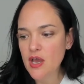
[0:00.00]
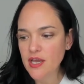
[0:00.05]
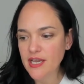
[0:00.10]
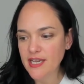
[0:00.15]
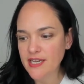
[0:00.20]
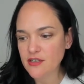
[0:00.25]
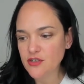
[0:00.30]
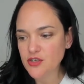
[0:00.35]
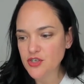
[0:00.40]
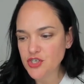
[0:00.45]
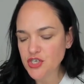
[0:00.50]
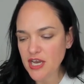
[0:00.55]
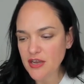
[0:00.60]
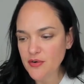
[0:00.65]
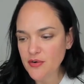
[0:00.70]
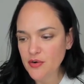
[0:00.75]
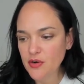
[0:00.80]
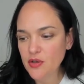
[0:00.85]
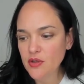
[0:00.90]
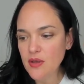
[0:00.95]
In
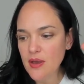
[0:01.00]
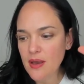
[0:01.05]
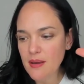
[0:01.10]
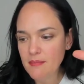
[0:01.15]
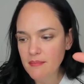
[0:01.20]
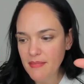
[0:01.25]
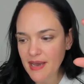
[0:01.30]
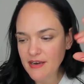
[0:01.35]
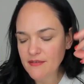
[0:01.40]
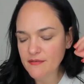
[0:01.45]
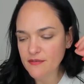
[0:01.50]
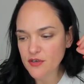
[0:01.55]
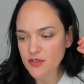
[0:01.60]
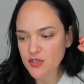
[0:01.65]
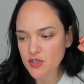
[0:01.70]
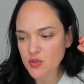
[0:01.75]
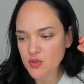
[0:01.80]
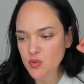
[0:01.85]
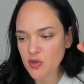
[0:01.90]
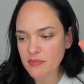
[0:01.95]
general, men
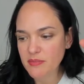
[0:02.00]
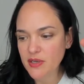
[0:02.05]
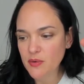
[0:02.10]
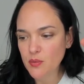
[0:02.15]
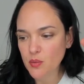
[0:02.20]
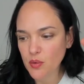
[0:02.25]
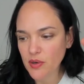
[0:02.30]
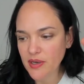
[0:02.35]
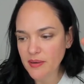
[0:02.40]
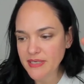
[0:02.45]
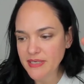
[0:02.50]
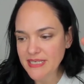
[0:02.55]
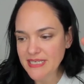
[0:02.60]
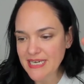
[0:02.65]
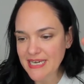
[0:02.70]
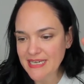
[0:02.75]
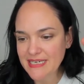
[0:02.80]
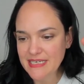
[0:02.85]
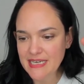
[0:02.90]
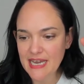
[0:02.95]
versus women, women
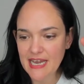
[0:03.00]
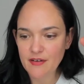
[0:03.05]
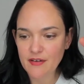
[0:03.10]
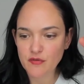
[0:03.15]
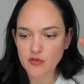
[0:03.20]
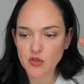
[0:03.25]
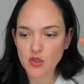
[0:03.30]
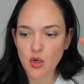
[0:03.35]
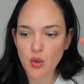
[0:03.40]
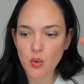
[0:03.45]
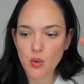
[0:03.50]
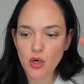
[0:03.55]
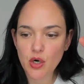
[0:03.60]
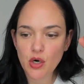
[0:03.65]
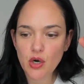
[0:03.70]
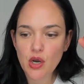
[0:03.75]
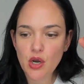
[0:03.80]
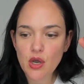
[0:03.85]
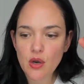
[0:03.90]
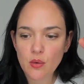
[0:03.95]
tend to have
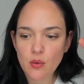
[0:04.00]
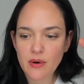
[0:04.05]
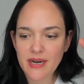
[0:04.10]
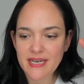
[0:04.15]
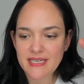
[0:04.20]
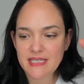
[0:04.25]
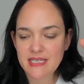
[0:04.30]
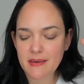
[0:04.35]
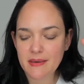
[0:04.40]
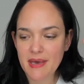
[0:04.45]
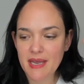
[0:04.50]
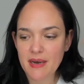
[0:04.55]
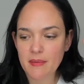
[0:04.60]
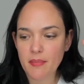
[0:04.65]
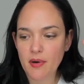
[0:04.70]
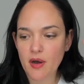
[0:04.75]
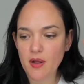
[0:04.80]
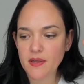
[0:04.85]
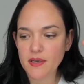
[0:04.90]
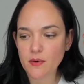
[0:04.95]
lower resting
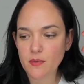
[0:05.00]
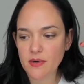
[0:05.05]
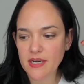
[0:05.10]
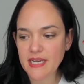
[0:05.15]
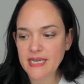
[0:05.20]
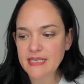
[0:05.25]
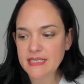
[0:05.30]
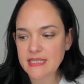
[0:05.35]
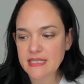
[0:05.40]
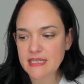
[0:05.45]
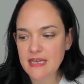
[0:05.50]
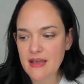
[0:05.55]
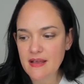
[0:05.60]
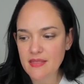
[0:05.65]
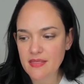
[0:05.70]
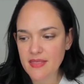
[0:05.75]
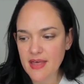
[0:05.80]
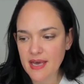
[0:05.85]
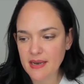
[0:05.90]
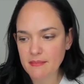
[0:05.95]
metabolic rates
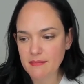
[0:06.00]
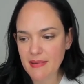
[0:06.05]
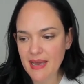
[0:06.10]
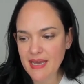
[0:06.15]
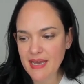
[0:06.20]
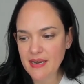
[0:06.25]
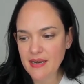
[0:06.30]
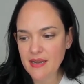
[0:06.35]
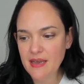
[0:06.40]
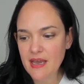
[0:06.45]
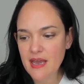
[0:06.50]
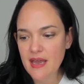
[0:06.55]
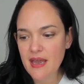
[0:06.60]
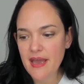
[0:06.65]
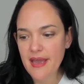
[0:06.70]
than men.